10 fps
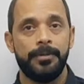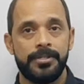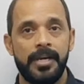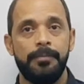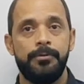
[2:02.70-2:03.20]

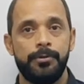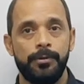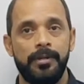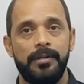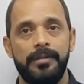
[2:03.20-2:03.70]
time to your
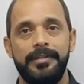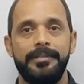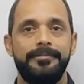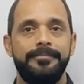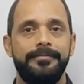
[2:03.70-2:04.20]
learning.
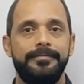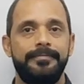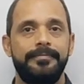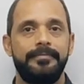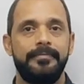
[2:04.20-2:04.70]

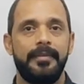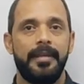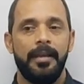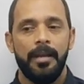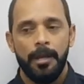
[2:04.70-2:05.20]

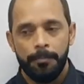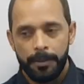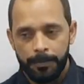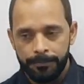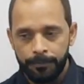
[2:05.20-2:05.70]

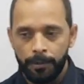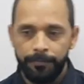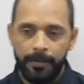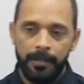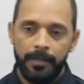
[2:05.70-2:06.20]
But before
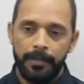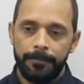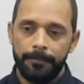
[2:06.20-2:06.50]
we